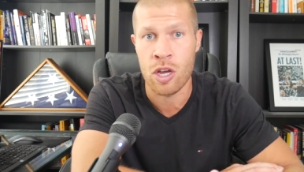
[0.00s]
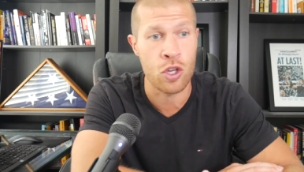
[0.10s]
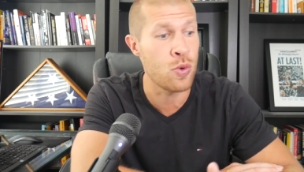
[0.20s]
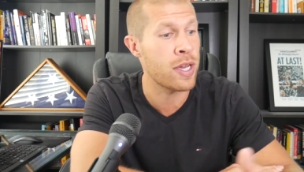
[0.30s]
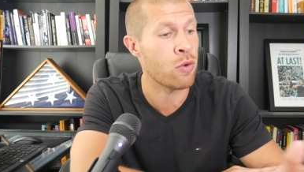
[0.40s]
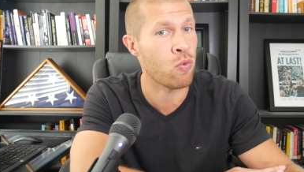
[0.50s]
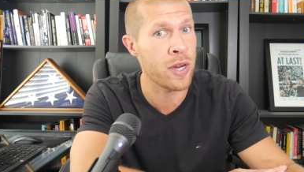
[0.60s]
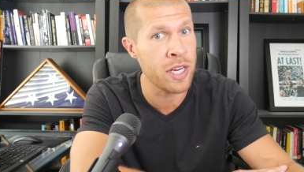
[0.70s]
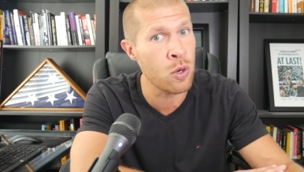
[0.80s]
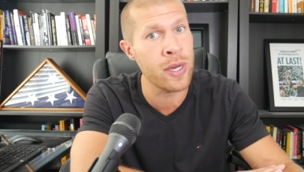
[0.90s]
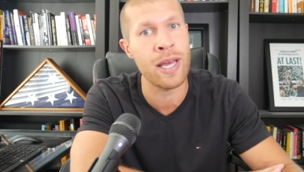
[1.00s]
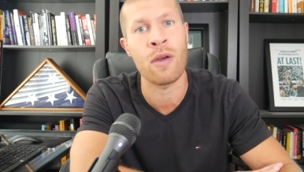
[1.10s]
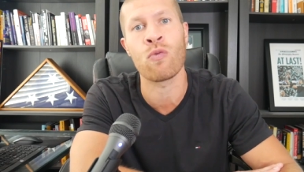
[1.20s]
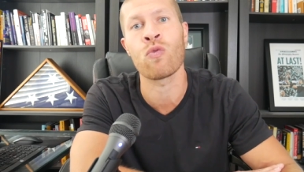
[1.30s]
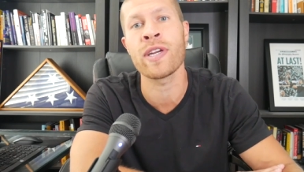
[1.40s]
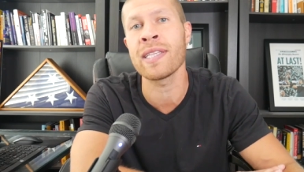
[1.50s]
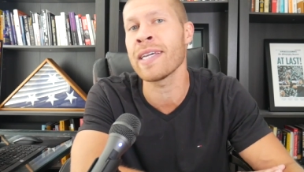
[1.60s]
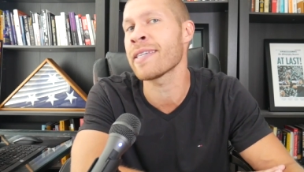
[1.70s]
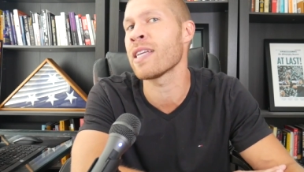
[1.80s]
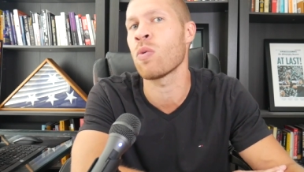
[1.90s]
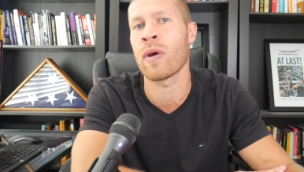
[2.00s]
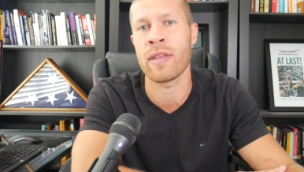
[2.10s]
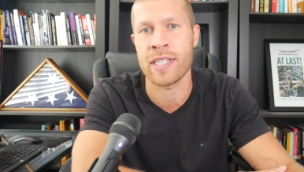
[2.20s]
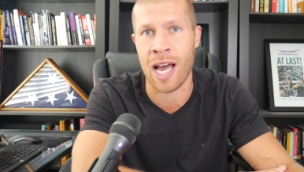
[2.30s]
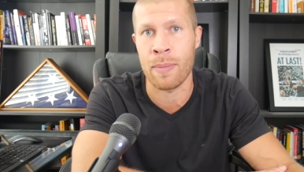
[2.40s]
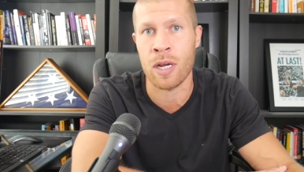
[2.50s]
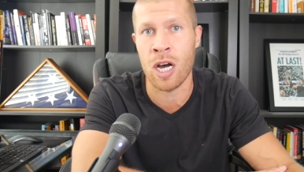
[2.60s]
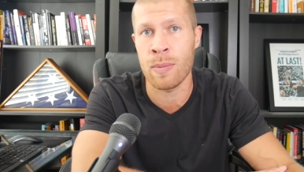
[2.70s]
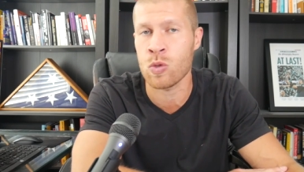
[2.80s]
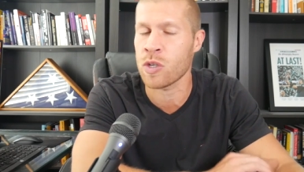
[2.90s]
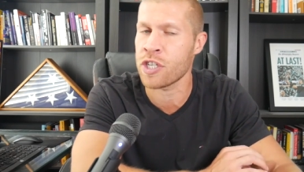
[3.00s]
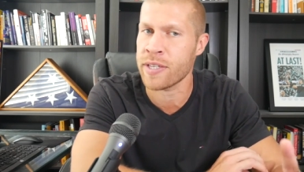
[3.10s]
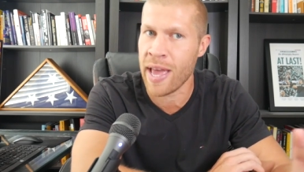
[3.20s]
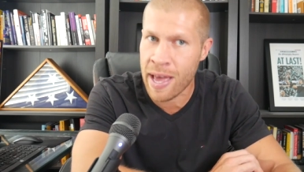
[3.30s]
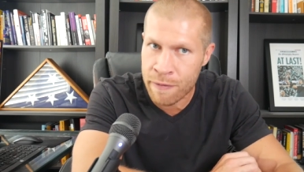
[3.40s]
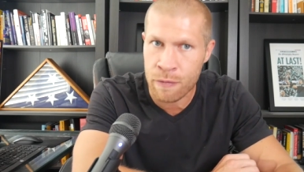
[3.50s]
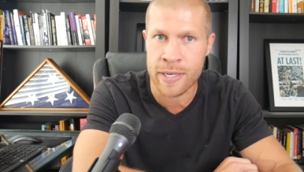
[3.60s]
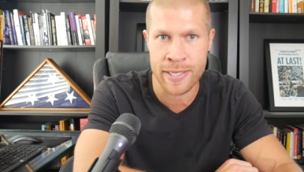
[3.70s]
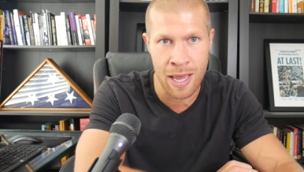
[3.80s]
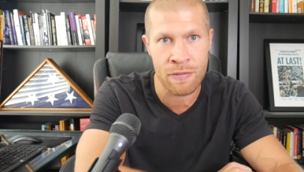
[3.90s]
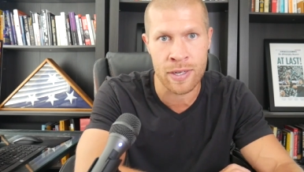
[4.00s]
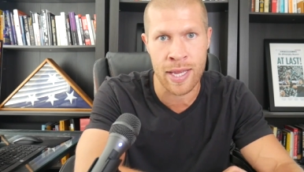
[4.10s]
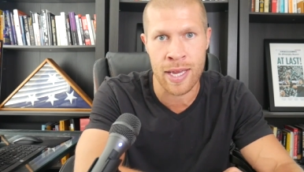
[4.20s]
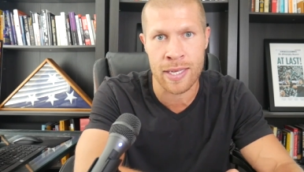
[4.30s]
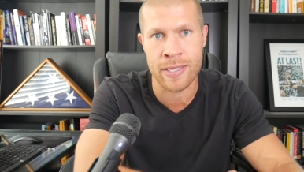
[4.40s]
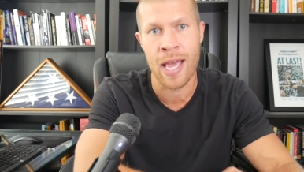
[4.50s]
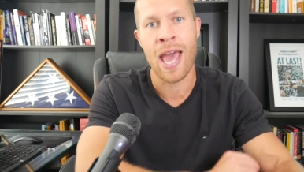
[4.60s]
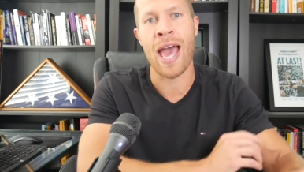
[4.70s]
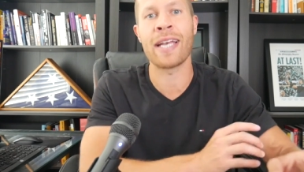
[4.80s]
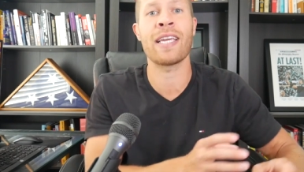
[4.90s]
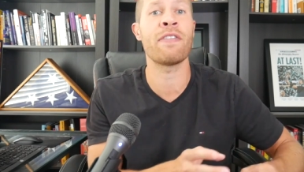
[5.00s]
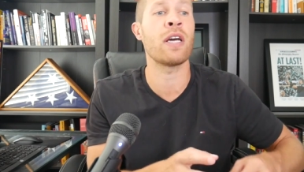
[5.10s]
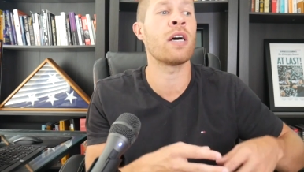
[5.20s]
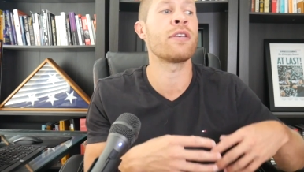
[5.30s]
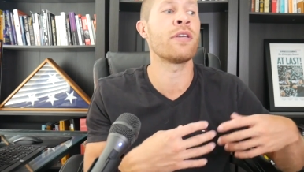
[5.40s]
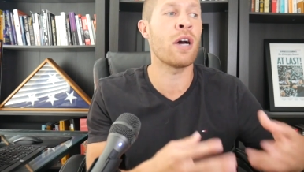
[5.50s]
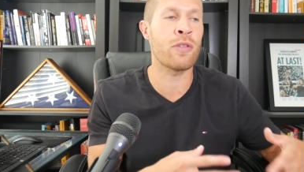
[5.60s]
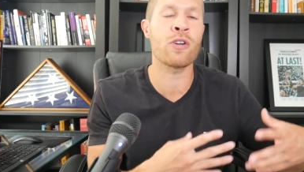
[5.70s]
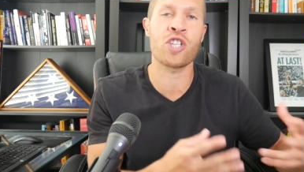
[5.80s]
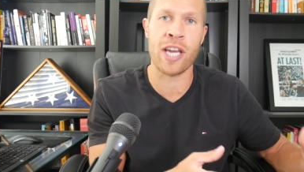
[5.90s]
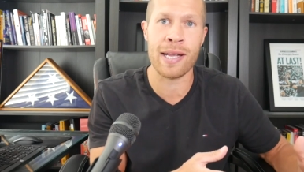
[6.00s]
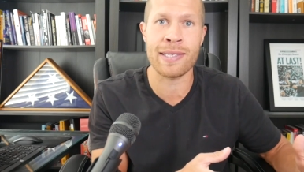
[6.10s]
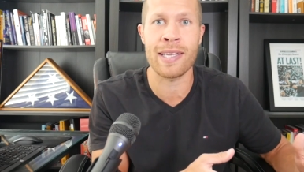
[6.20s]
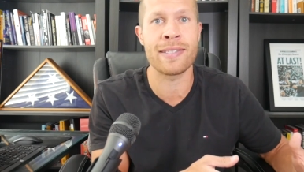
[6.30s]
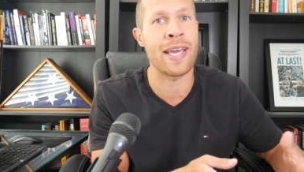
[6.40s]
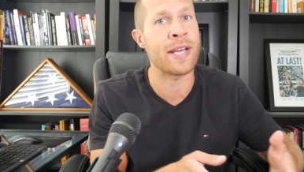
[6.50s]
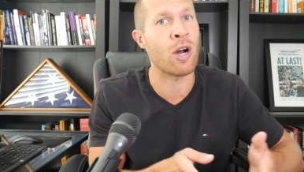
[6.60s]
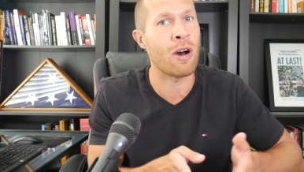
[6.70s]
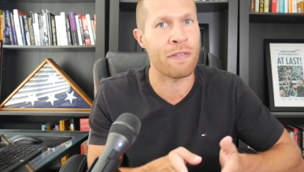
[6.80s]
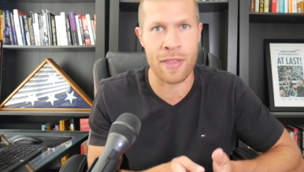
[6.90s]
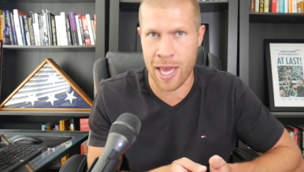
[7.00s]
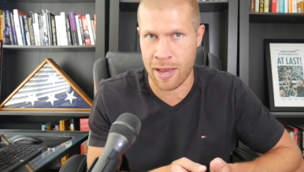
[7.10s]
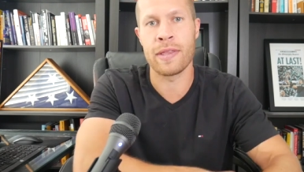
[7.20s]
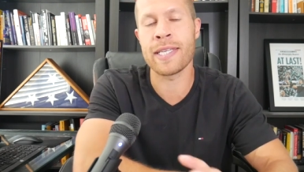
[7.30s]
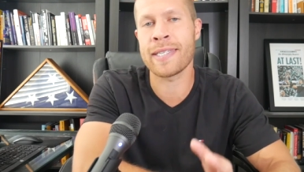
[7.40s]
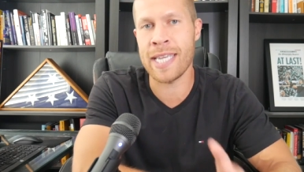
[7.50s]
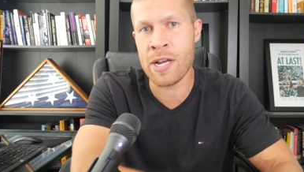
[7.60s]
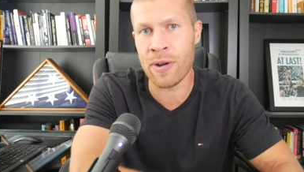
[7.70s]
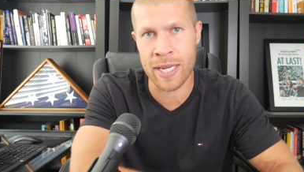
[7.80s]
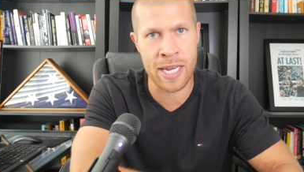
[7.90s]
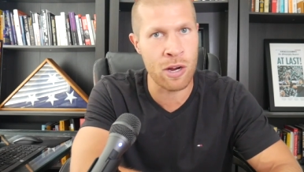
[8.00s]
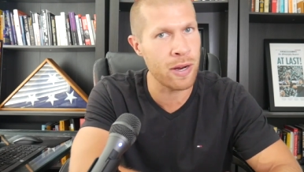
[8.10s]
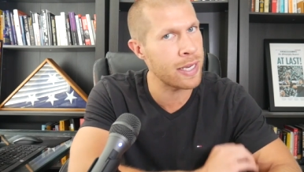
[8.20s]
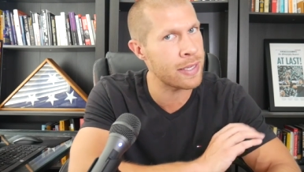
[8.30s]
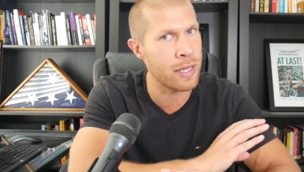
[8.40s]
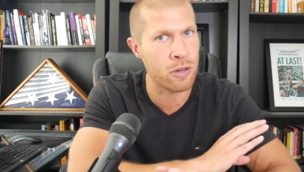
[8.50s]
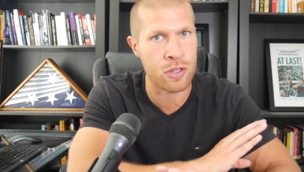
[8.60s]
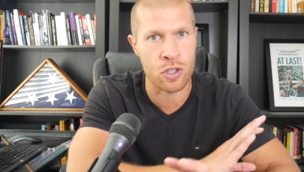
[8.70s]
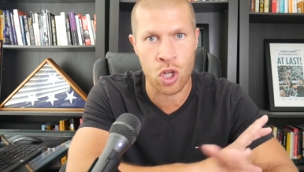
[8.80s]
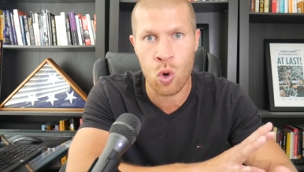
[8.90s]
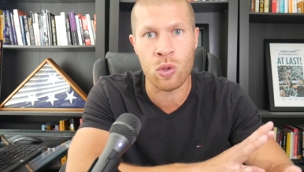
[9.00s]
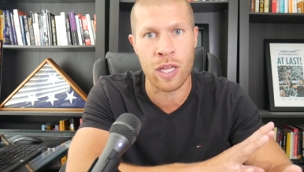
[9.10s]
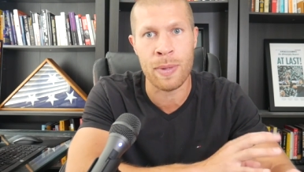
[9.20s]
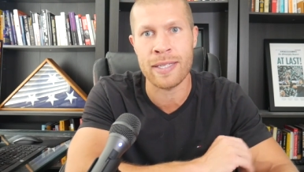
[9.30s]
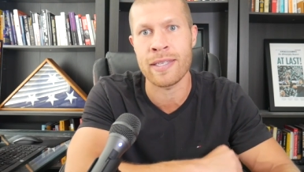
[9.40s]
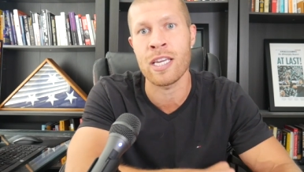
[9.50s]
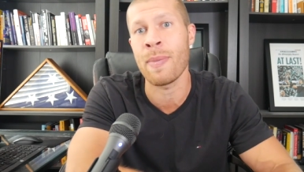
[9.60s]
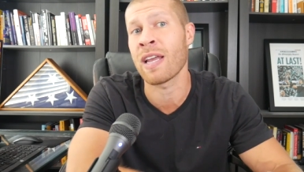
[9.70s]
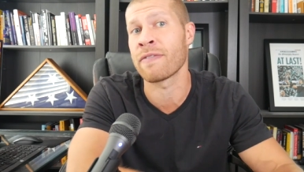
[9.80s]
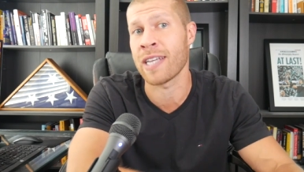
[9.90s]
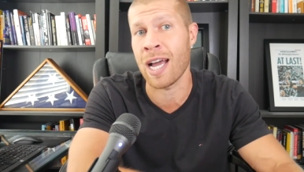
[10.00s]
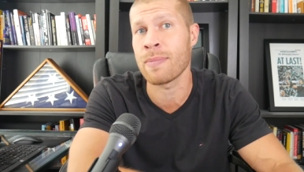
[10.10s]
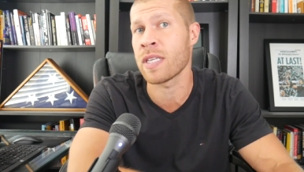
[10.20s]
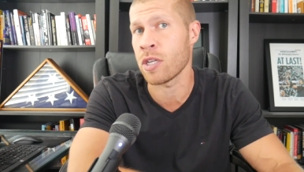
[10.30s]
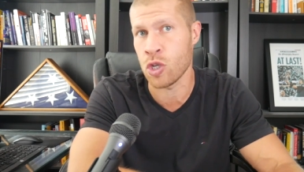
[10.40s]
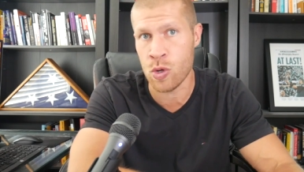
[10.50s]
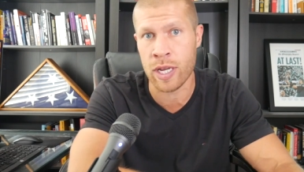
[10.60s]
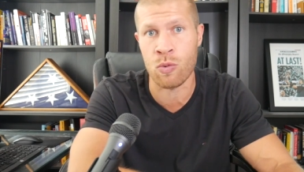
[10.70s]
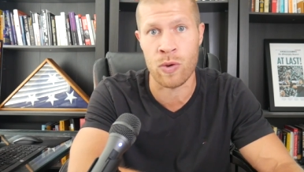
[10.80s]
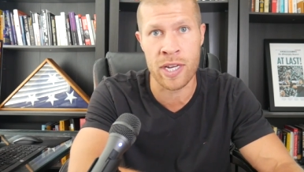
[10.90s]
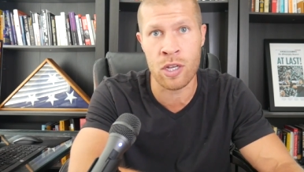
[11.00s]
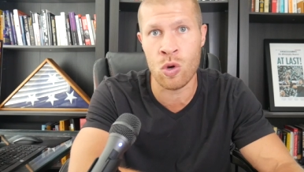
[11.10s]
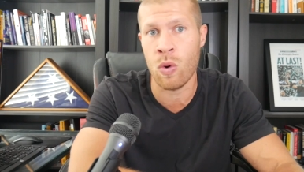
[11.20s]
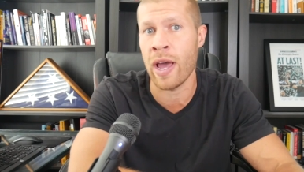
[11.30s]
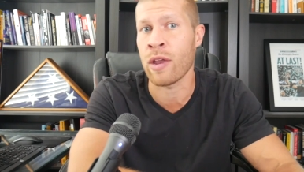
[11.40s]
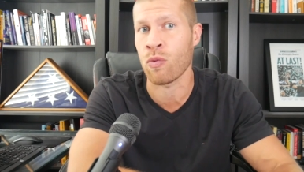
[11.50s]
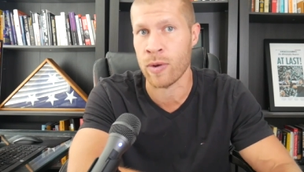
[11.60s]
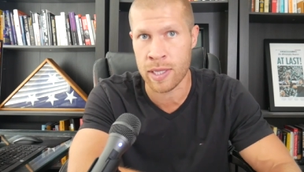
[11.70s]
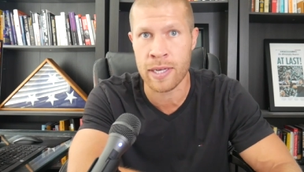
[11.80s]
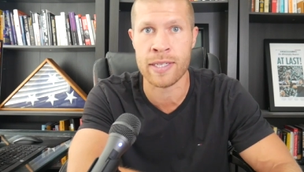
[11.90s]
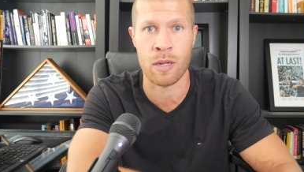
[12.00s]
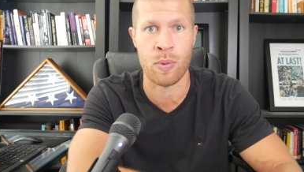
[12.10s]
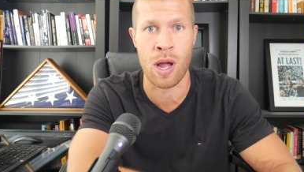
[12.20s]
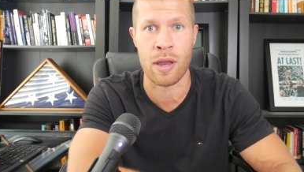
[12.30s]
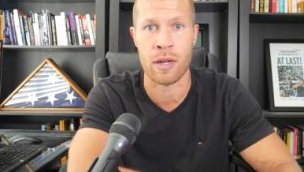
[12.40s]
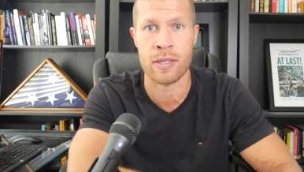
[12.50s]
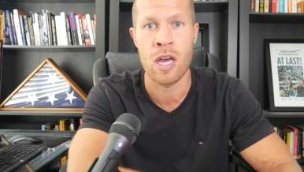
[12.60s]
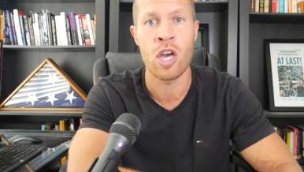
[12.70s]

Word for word: You can renew it and relist it when the time comes, which is every seven days, and give it another chance to take off then. The secret here is there's no limit to the amount of times that you can renew and relist the product.